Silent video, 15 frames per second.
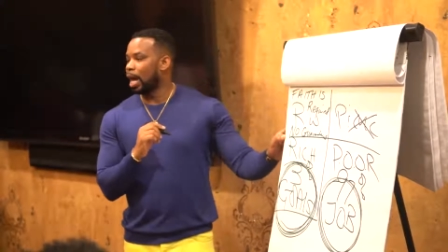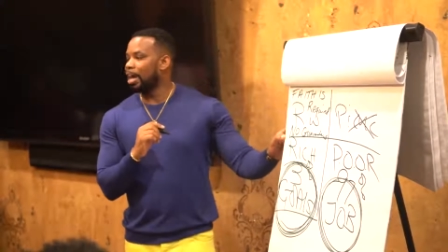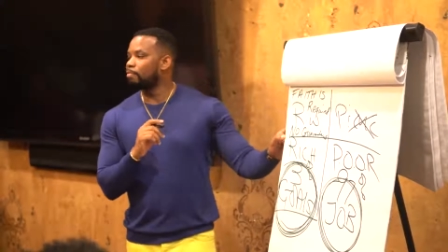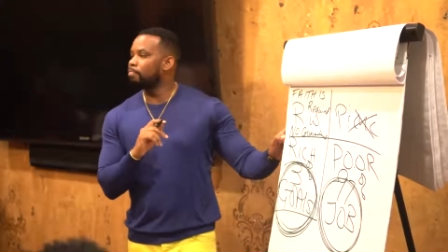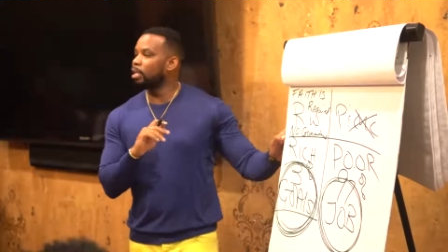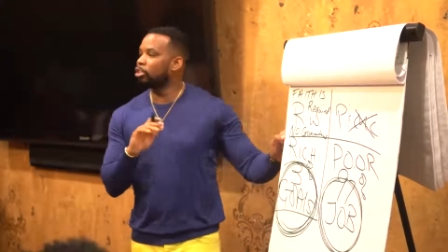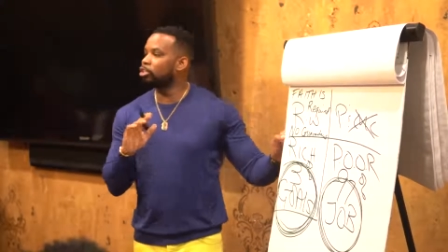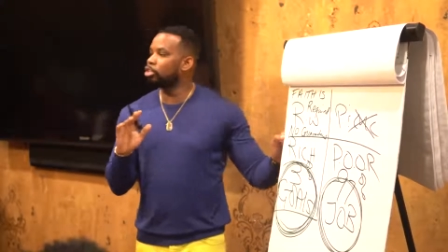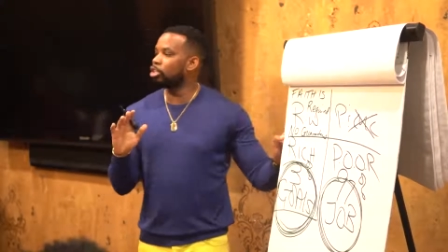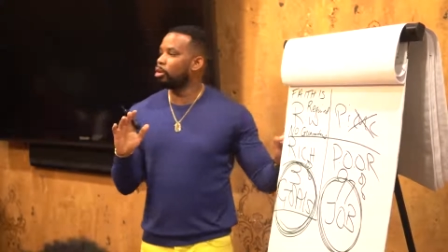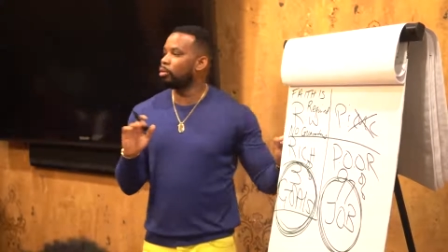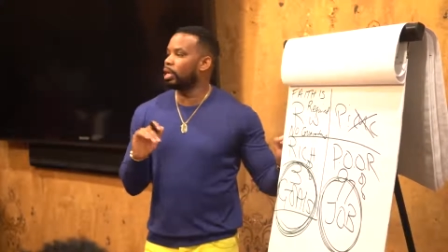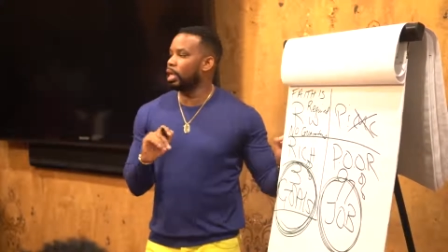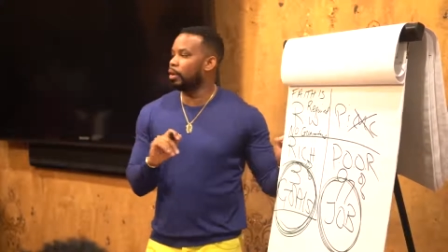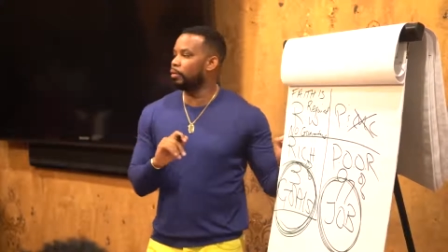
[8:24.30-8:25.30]
I've made you
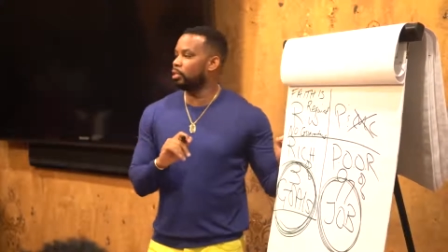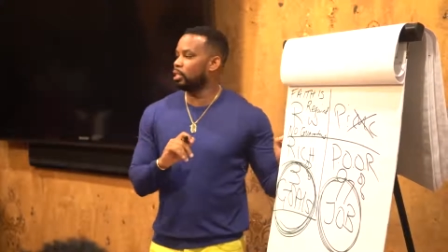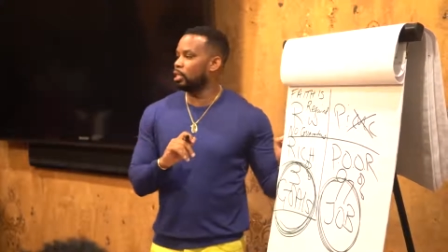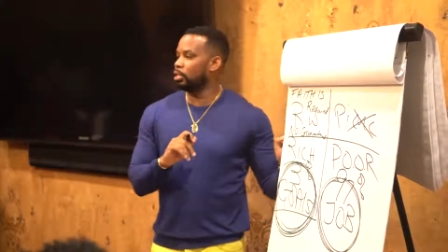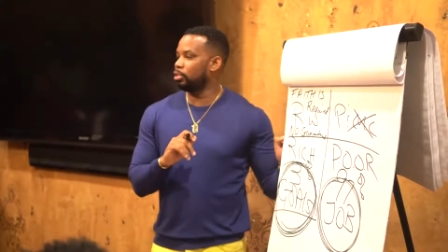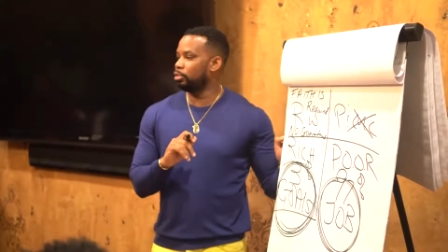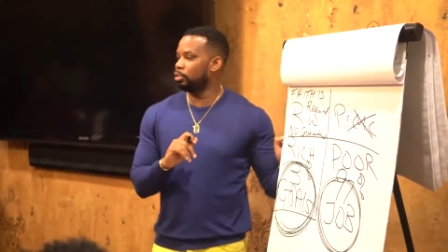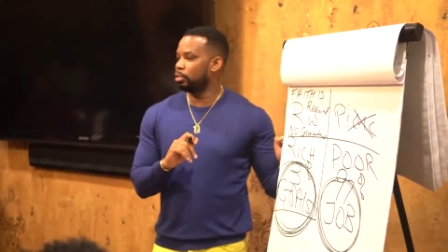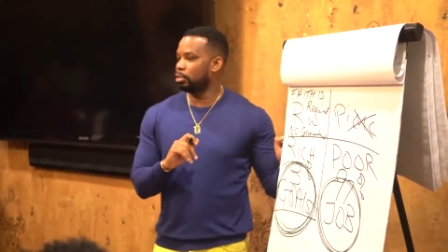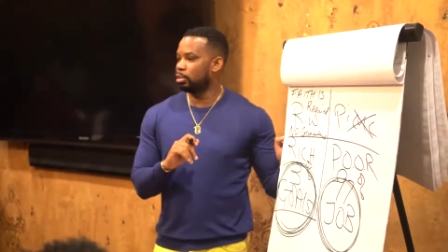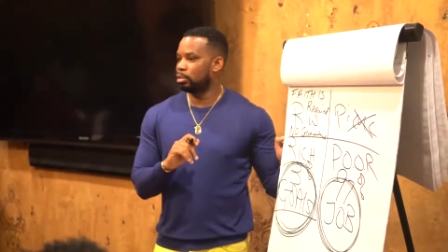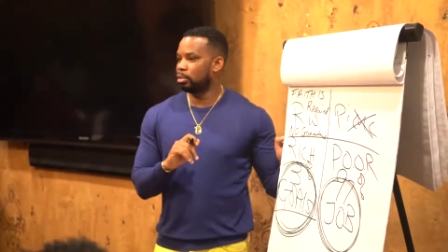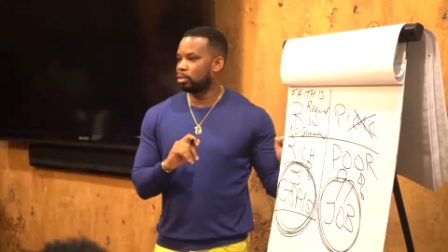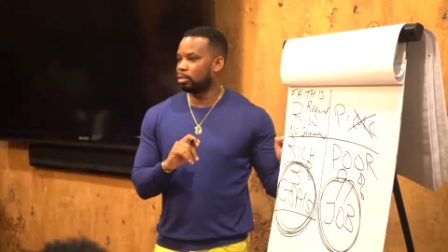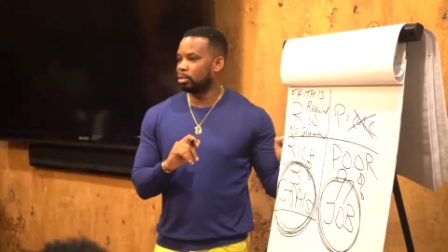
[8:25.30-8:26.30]
no guarantees
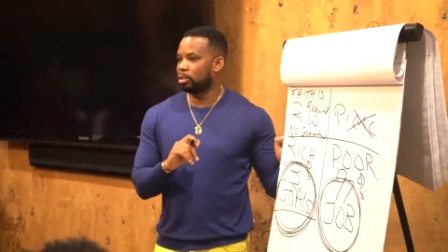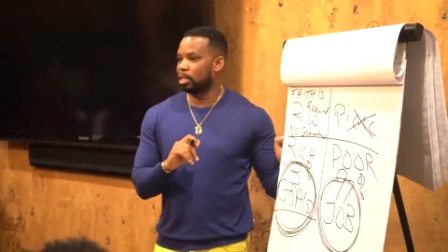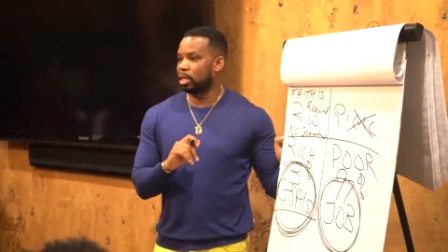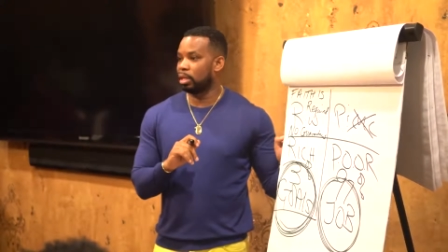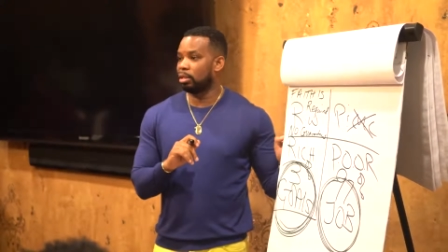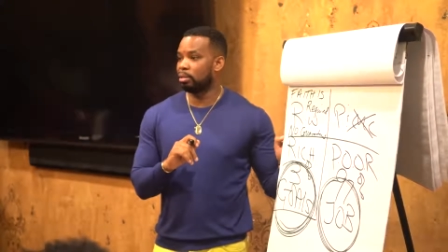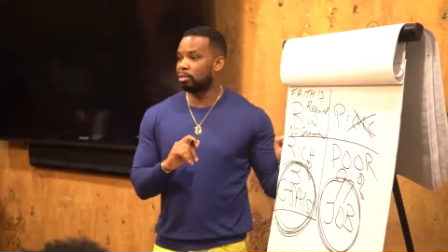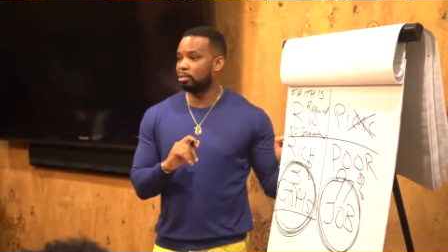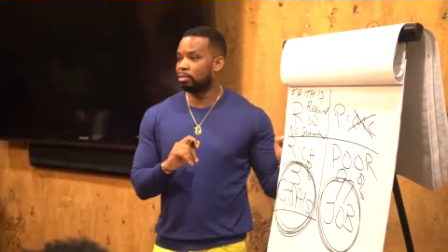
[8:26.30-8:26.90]
tonight.